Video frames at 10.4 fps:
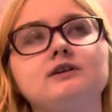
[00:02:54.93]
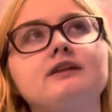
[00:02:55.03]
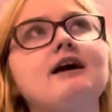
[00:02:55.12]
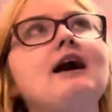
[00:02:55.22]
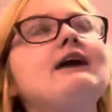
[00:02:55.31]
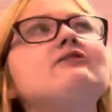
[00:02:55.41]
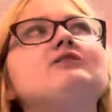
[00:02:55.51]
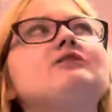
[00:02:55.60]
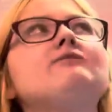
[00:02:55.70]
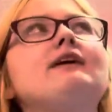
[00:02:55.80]
not, I
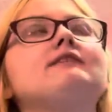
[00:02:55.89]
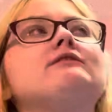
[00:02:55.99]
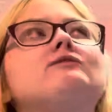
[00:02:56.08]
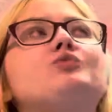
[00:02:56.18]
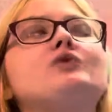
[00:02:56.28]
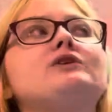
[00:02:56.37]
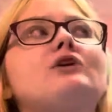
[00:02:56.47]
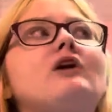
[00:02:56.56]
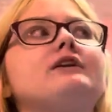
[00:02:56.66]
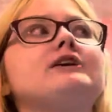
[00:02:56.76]
don't know if I would
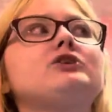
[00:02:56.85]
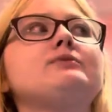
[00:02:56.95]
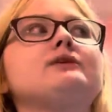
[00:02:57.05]
call an issue,